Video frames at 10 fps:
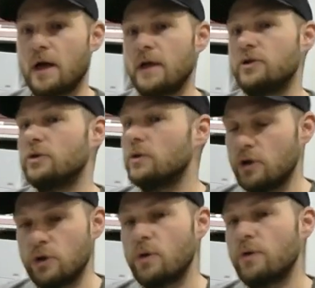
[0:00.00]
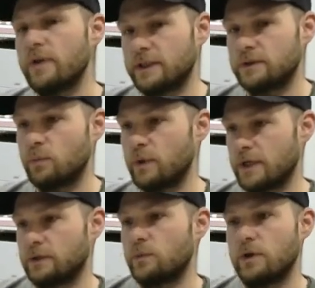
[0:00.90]
and you'll learn all this with
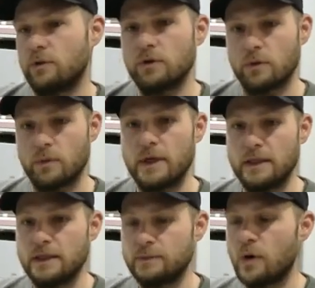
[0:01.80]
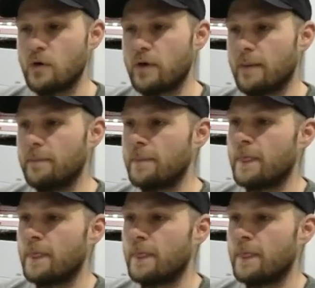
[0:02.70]
us when you know, in this program.